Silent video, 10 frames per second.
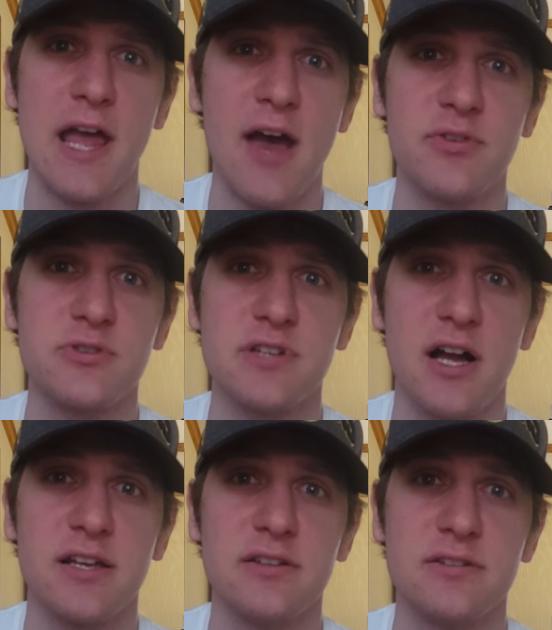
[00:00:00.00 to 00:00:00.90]
after
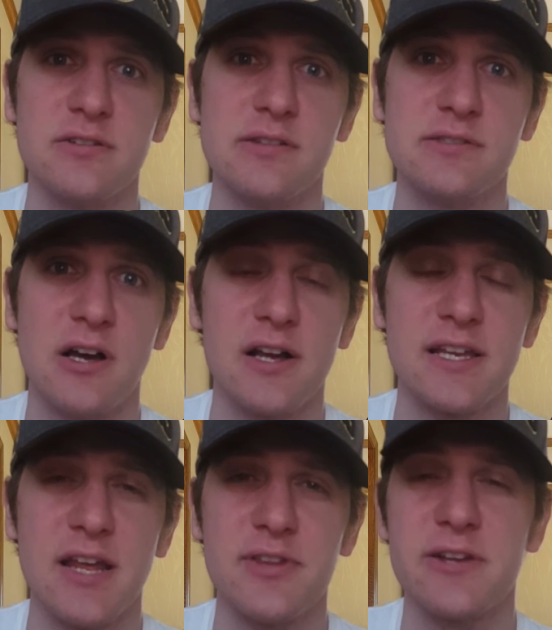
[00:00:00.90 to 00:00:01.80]

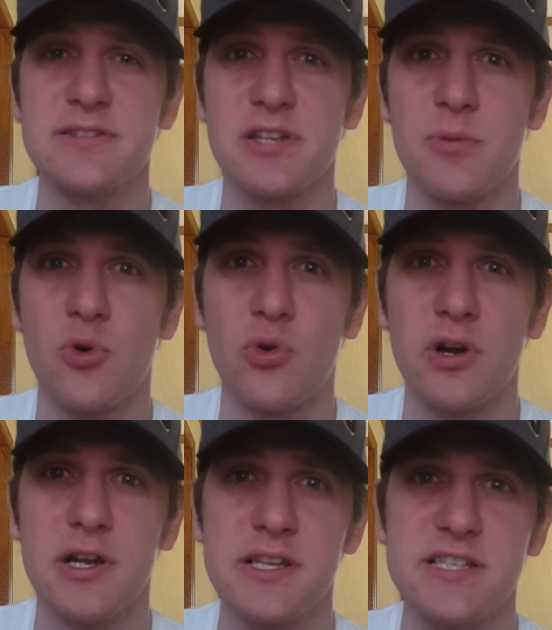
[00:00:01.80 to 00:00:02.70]
talking, I think is to Gamora.